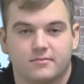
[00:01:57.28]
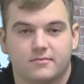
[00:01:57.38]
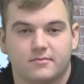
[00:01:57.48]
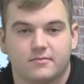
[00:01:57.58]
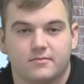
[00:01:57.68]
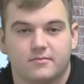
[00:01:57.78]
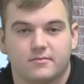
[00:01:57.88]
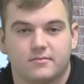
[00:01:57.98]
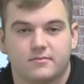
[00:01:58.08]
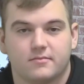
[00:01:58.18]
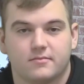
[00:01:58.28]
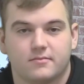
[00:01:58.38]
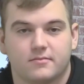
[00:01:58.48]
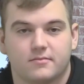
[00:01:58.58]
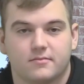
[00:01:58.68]

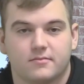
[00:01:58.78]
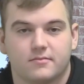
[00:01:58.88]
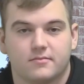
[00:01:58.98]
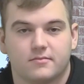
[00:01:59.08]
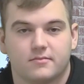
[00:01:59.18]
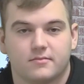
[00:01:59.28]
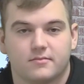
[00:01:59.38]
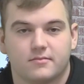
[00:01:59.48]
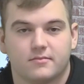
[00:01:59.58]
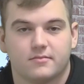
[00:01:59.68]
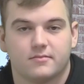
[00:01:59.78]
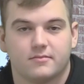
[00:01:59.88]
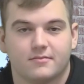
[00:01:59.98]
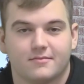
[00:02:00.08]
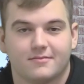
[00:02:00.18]

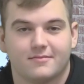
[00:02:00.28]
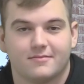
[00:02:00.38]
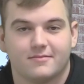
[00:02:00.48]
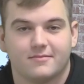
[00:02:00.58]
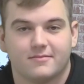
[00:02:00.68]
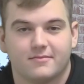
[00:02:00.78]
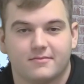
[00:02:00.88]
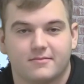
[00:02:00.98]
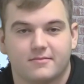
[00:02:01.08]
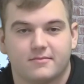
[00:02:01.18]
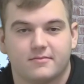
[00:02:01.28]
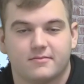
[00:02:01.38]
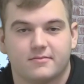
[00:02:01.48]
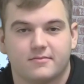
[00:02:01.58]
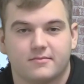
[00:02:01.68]

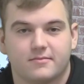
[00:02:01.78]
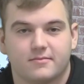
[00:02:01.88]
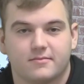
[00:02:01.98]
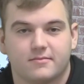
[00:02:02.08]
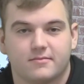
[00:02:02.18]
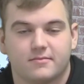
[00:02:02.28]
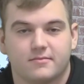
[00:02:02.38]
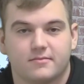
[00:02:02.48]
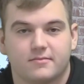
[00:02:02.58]
(silent)